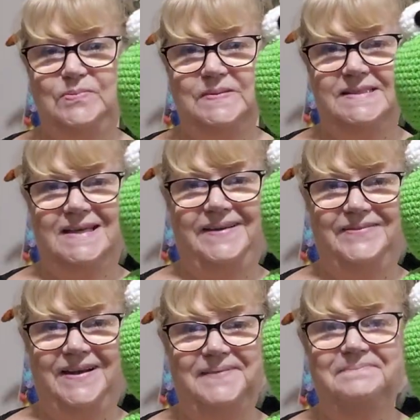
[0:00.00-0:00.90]
super
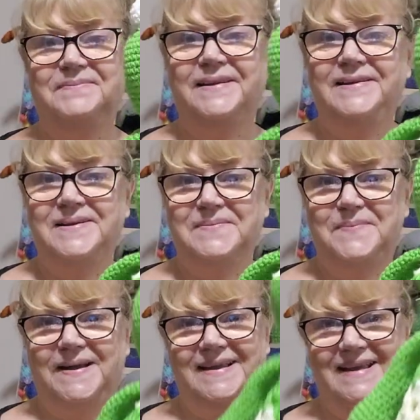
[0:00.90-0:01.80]
saver
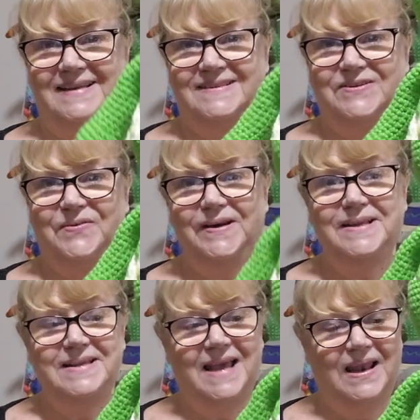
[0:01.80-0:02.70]
but yes
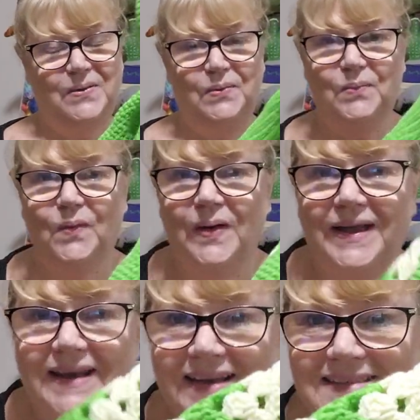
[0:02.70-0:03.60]
green yellow and white